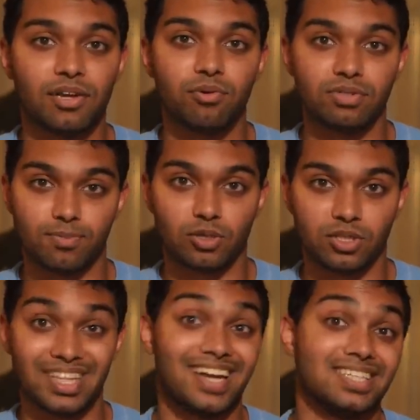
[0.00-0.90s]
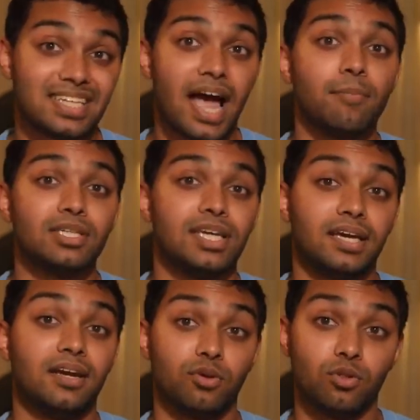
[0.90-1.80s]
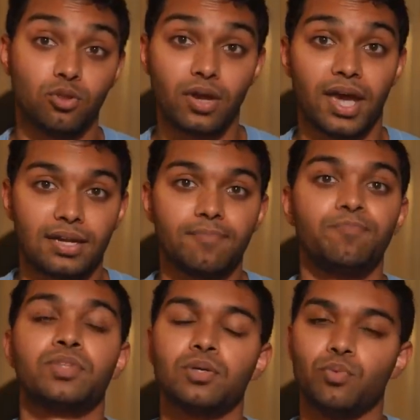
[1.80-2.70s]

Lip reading: theory was posted that it's time to take another look at it